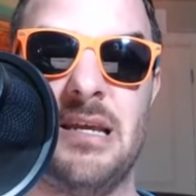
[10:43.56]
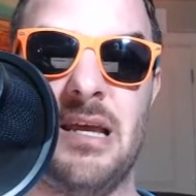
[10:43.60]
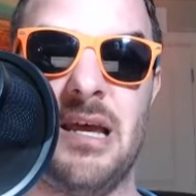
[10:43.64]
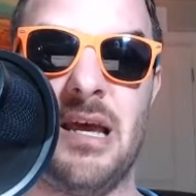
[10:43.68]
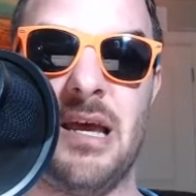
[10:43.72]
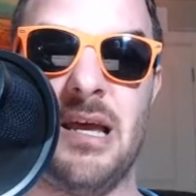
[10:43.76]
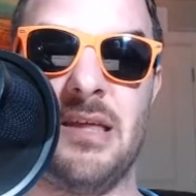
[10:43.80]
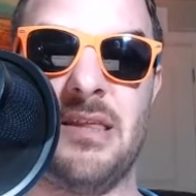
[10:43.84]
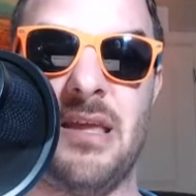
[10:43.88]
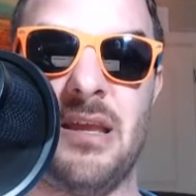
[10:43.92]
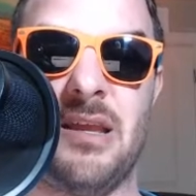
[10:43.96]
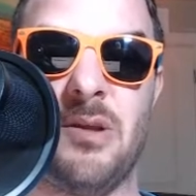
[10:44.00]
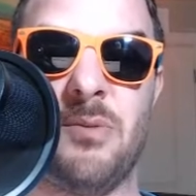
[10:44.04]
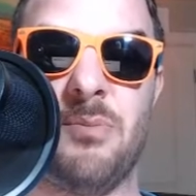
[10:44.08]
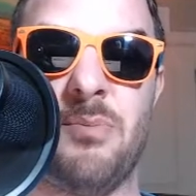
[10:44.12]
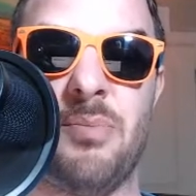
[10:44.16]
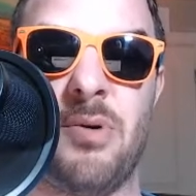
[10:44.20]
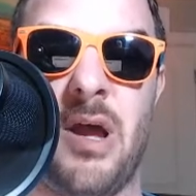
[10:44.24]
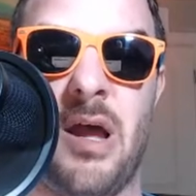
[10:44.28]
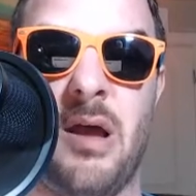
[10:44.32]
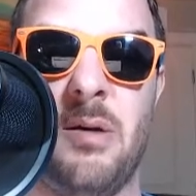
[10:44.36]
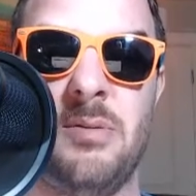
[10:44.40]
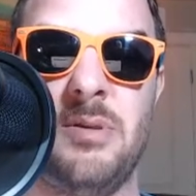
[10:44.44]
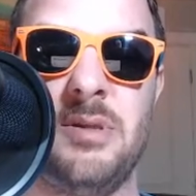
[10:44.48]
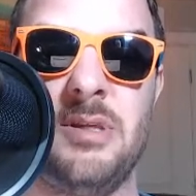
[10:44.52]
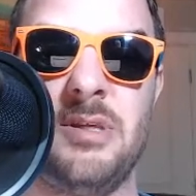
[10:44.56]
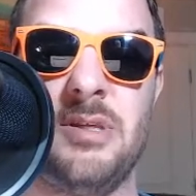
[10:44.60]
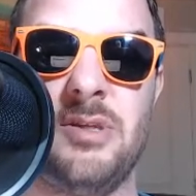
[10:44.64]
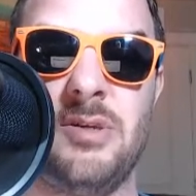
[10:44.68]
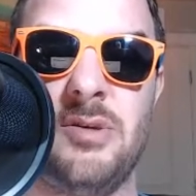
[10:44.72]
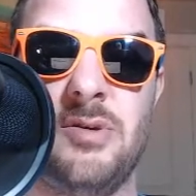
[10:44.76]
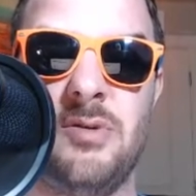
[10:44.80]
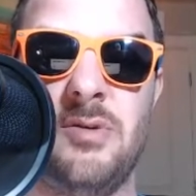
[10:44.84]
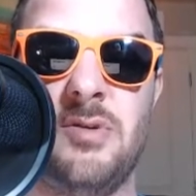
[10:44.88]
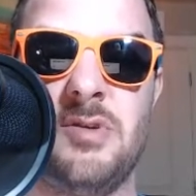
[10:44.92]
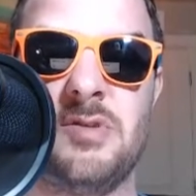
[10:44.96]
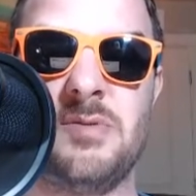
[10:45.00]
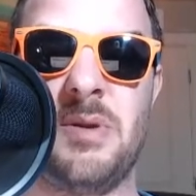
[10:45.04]
They could probably
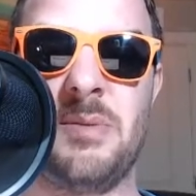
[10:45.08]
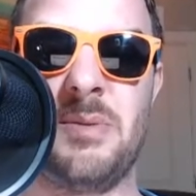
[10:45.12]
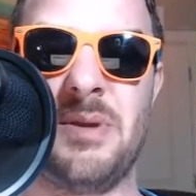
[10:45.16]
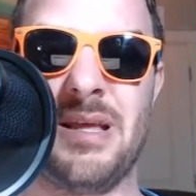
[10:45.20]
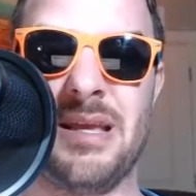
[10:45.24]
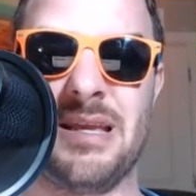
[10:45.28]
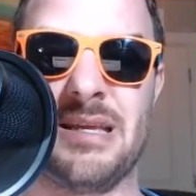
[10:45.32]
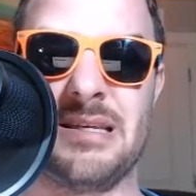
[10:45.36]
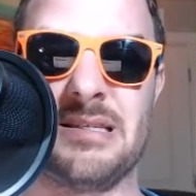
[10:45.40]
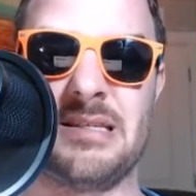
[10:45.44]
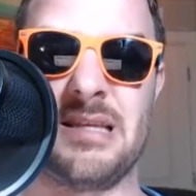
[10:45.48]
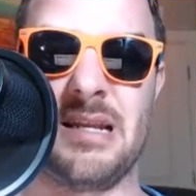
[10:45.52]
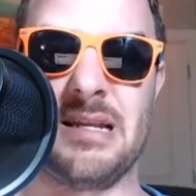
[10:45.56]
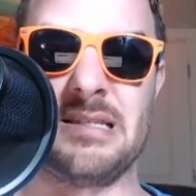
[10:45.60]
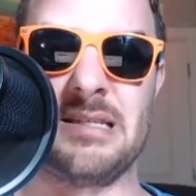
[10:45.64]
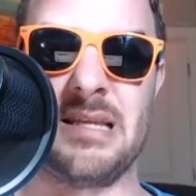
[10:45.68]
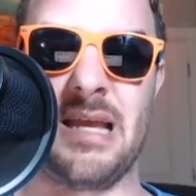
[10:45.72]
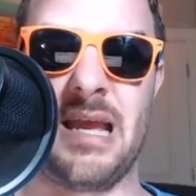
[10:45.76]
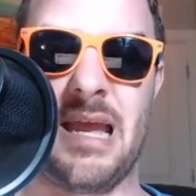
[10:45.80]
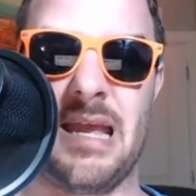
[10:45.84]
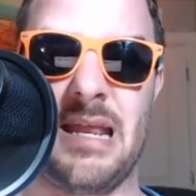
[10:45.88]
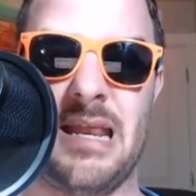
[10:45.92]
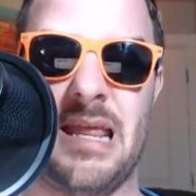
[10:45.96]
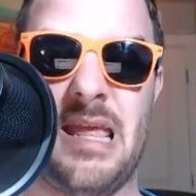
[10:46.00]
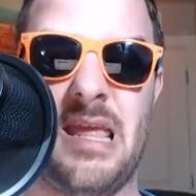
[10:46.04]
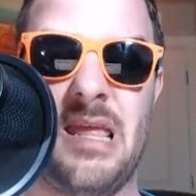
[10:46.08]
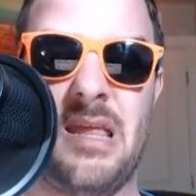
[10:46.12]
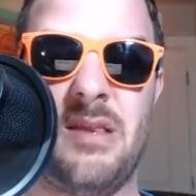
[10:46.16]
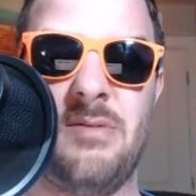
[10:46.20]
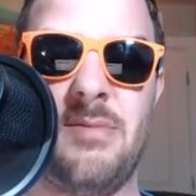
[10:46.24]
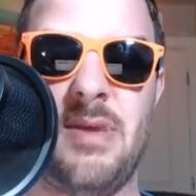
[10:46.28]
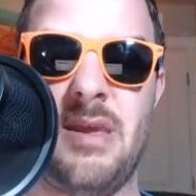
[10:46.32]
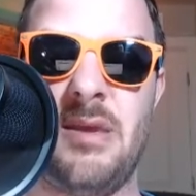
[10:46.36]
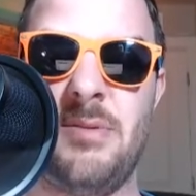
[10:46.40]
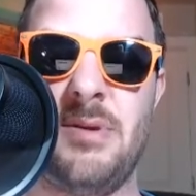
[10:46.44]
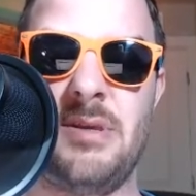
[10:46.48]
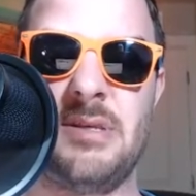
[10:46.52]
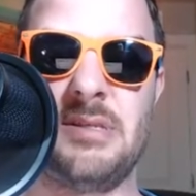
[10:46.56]
use maybe, like I said, a tight end,
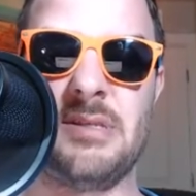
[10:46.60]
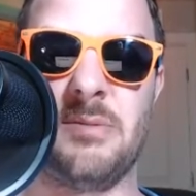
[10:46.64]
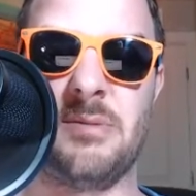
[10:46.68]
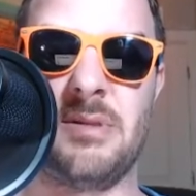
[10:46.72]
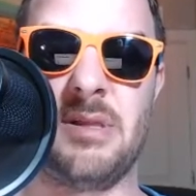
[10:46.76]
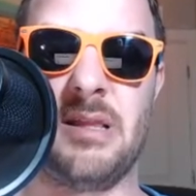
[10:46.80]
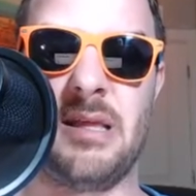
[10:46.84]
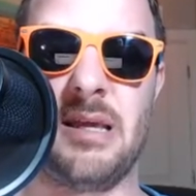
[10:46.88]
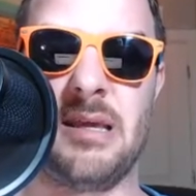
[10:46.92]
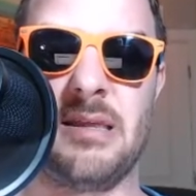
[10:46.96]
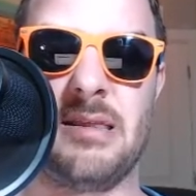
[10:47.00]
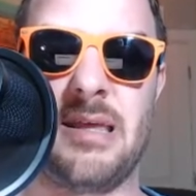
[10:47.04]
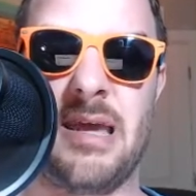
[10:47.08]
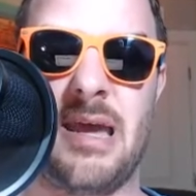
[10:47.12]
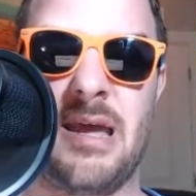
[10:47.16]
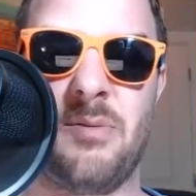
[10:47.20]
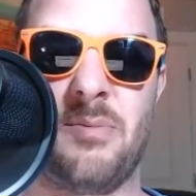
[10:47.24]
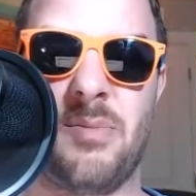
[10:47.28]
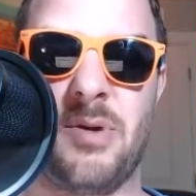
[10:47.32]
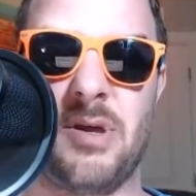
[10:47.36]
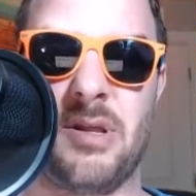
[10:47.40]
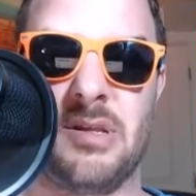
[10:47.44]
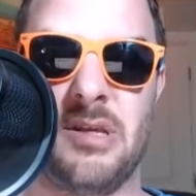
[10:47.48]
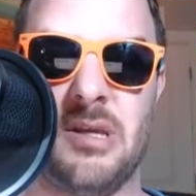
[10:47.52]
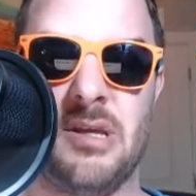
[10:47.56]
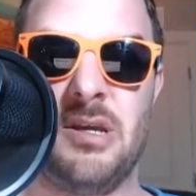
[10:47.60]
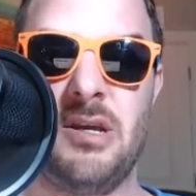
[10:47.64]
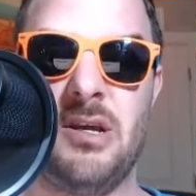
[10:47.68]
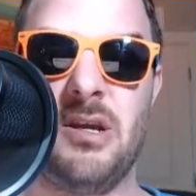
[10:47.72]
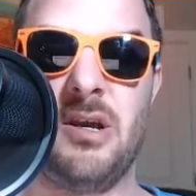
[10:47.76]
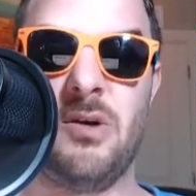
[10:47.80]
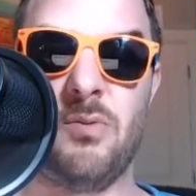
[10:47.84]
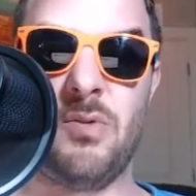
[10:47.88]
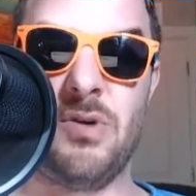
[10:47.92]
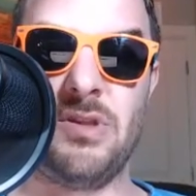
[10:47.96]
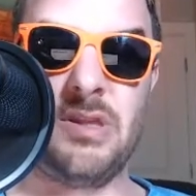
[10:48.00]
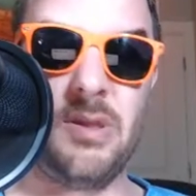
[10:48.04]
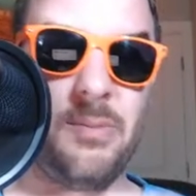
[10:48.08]
maybe something like that. But
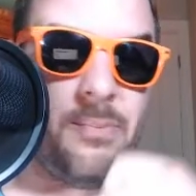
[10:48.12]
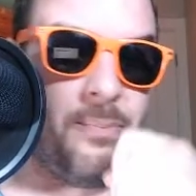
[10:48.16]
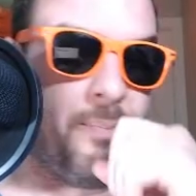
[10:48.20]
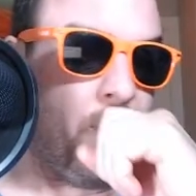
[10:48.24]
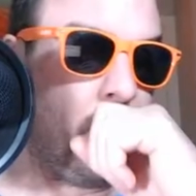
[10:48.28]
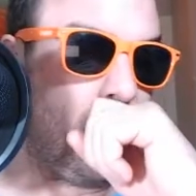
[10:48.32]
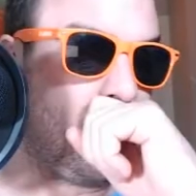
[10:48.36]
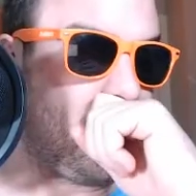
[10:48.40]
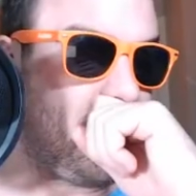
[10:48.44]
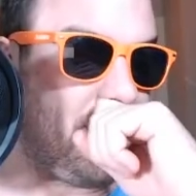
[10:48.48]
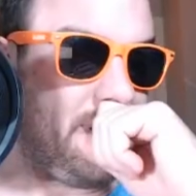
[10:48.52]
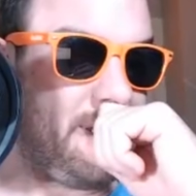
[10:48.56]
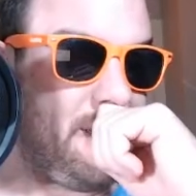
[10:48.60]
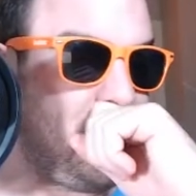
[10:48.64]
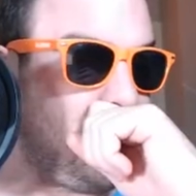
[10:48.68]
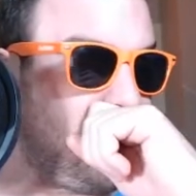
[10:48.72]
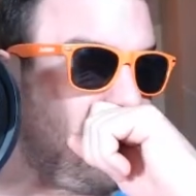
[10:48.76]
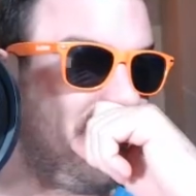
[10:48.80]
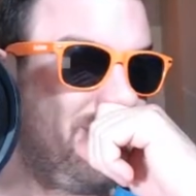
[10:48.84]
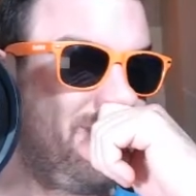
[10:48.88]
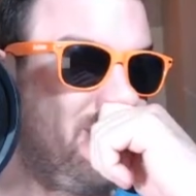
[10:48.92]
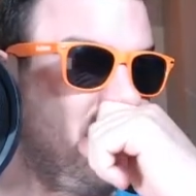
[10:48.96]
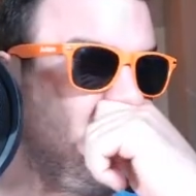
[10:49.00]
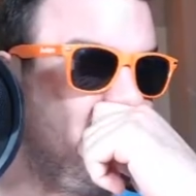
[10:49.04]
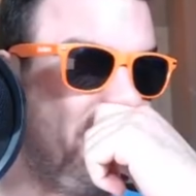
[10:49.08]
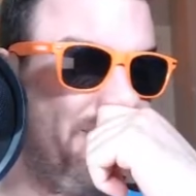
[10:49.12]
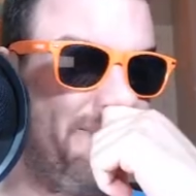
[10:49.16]
with the board here,